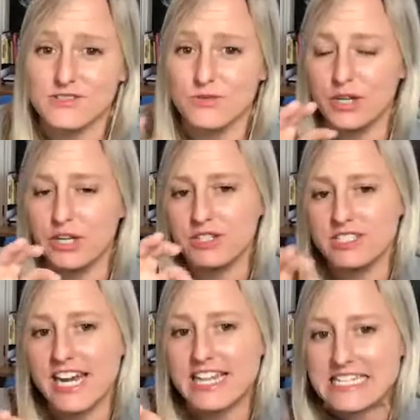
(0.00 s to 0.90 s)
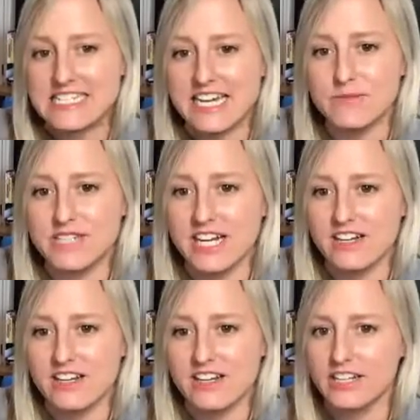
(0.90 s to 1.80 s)
when you can take the same
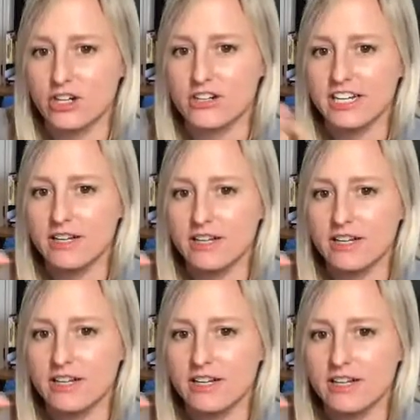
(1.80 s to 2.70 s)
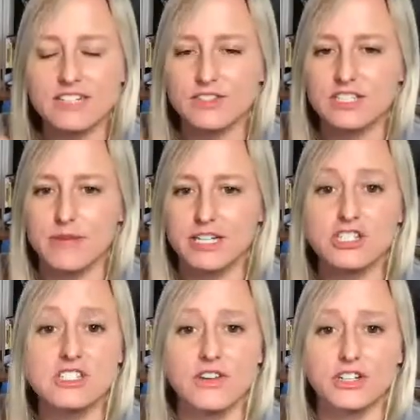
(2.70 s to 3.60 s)
data and create completely different dimensions
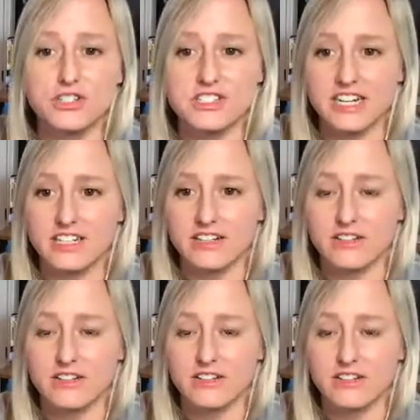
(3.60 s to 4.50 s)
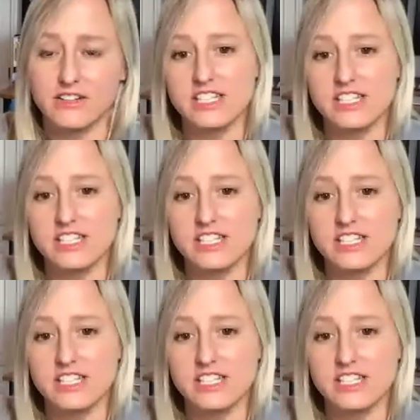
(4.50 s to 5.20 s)
of understanding, like you see here.